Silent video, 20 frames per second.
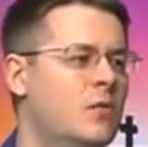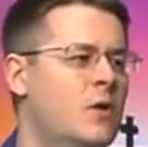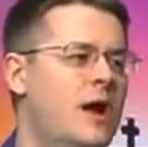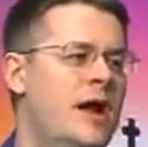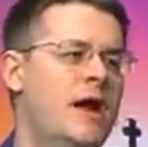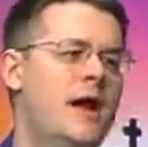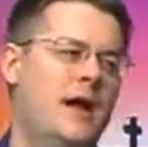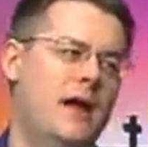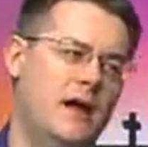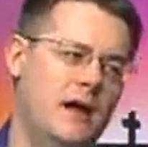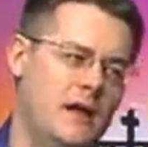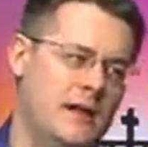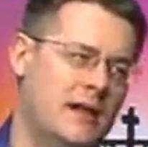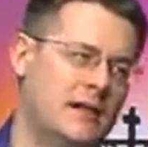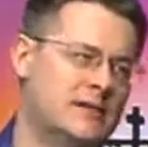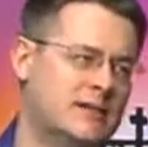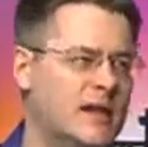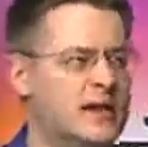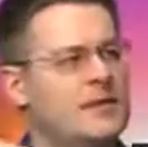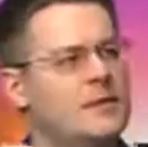Well,
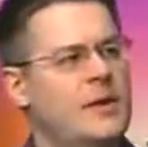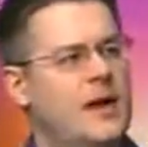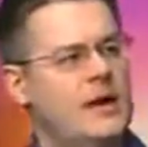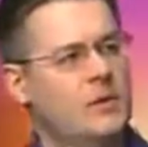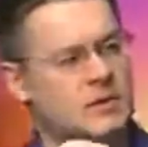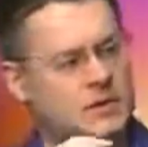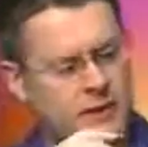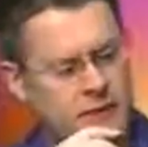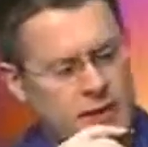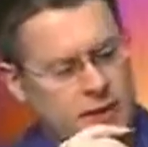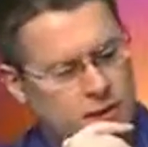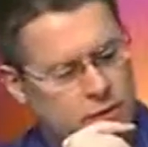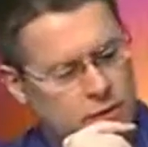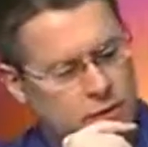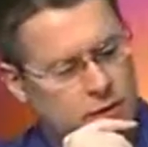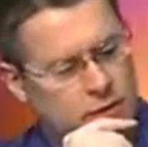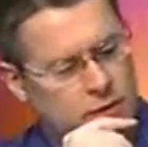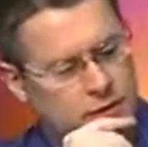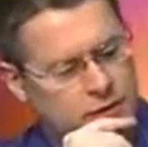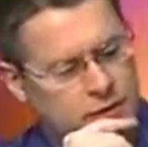that's not the Bible's final
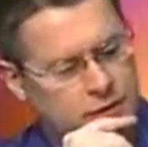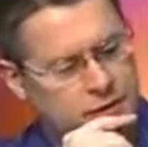word